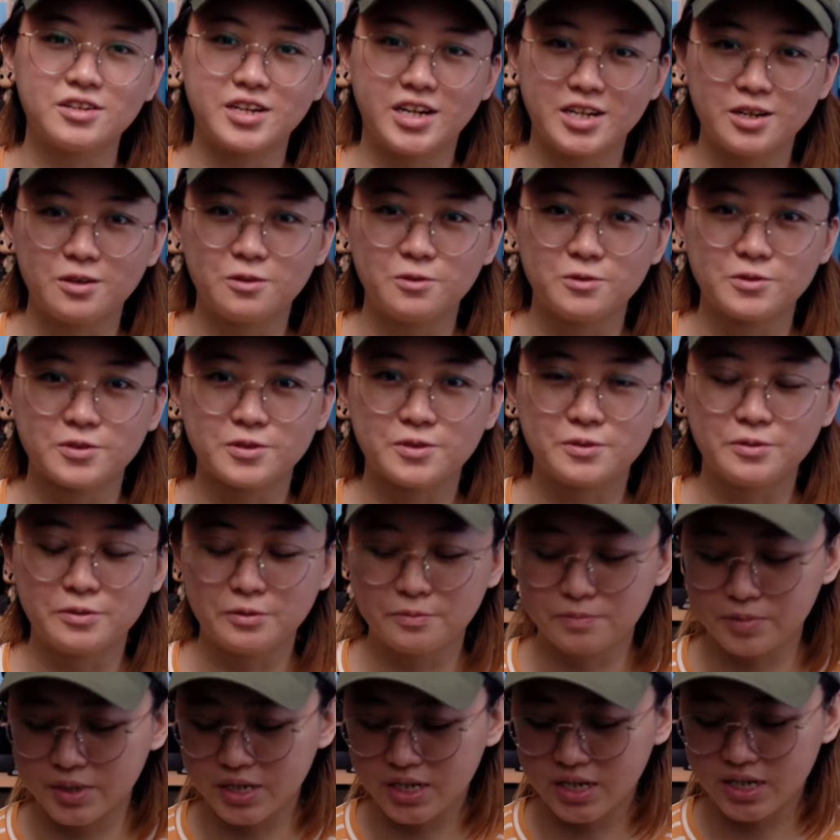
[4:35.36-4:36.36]
kind of old school,
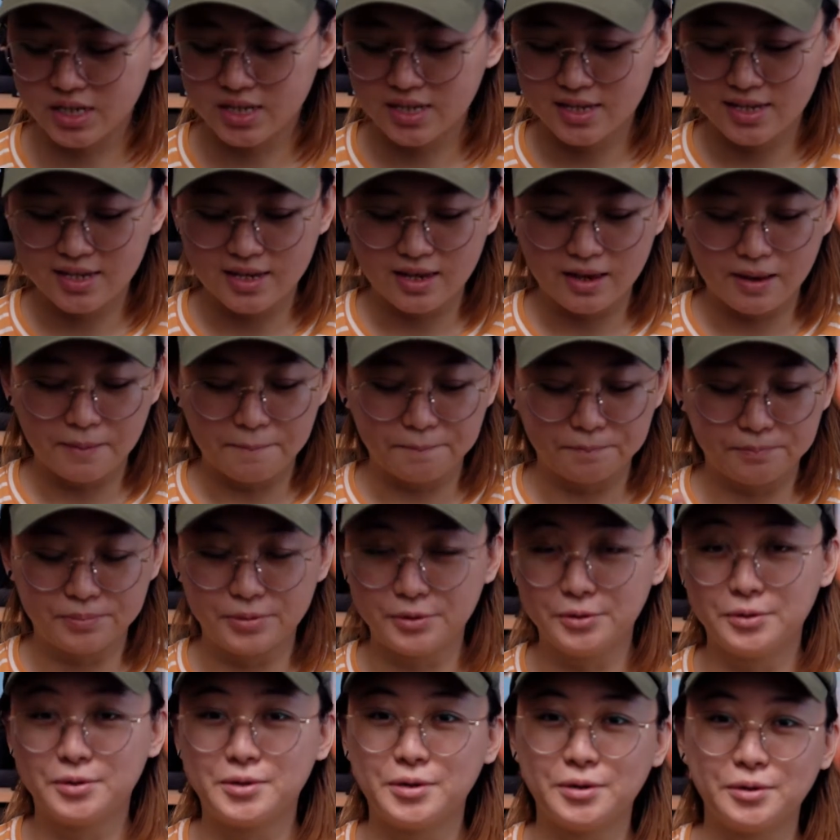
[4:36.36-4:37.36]
but
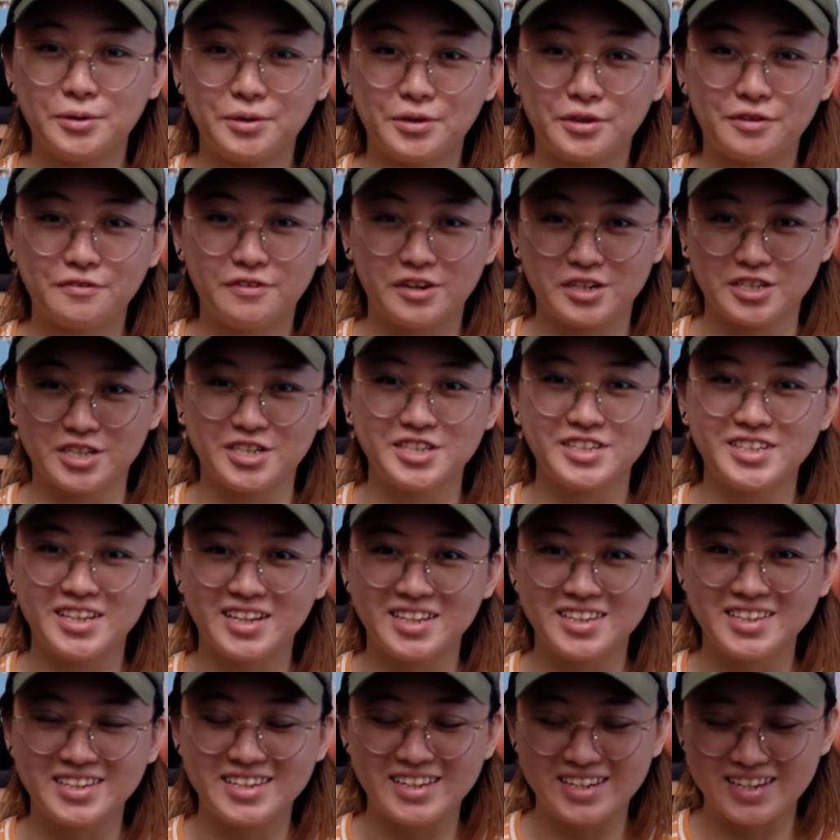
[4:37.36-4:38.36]
Bluetooth
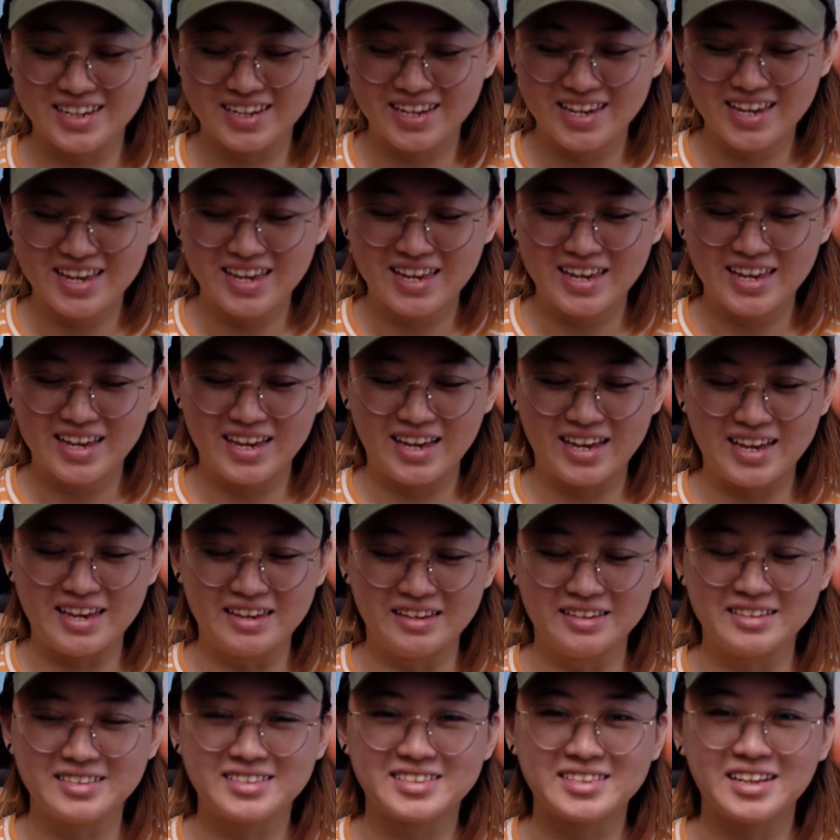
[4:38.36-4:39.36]
functionality
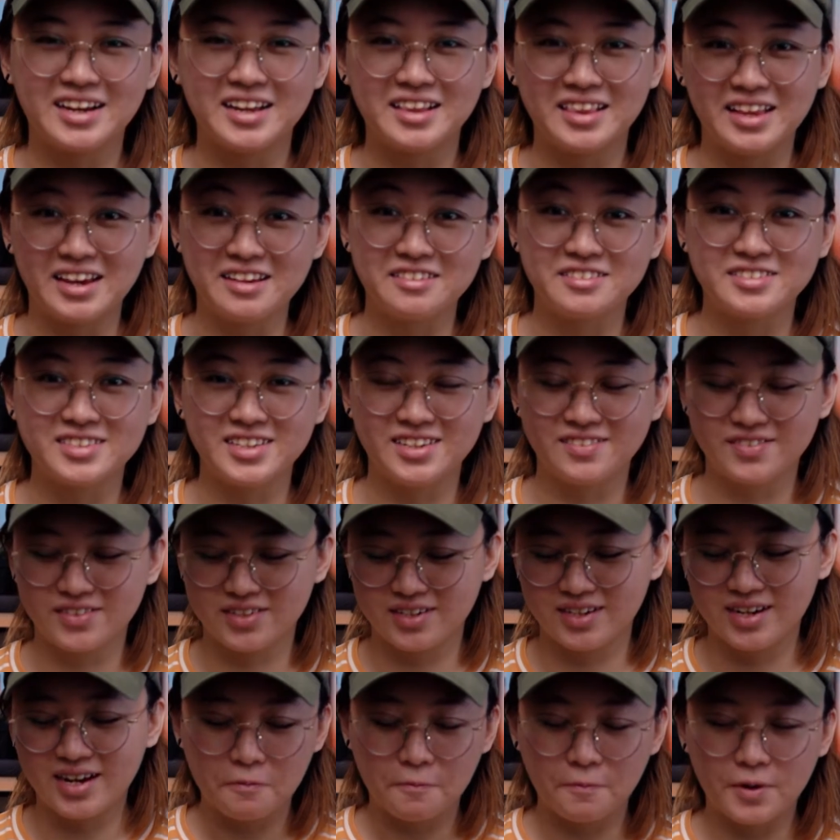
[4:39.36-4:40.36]
is a
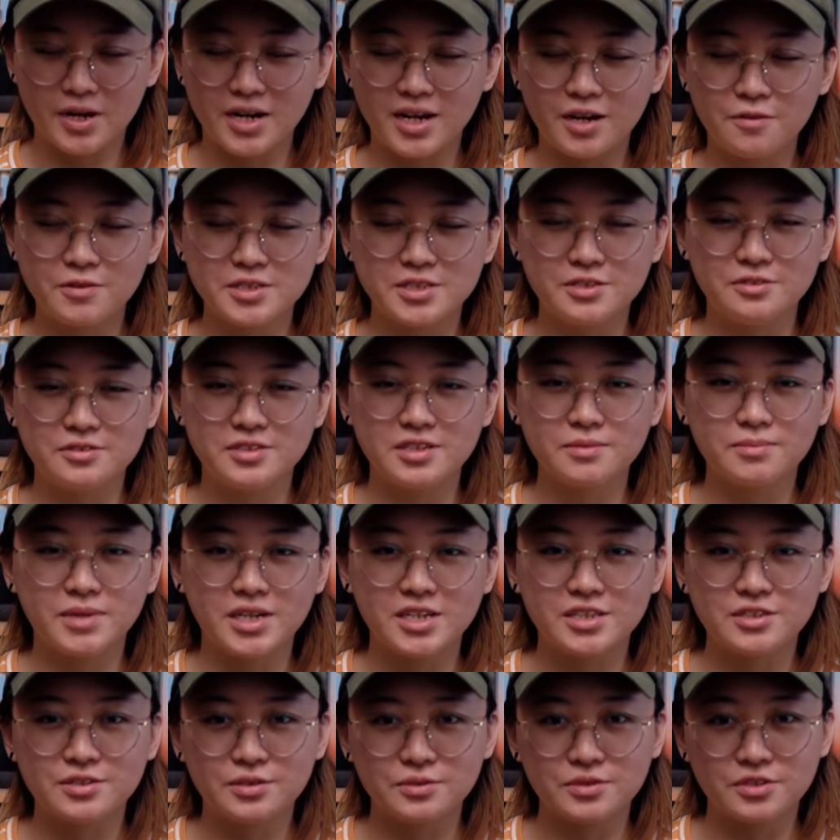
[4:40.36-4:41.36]
lifesaver. When I was using my
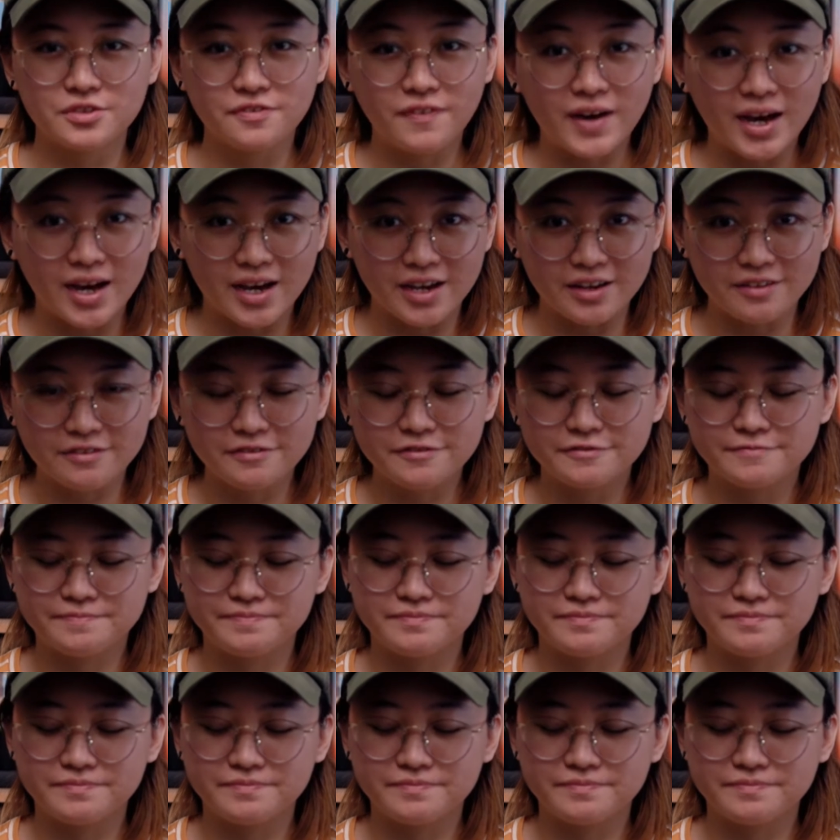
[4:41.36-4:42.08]
Intuos 5,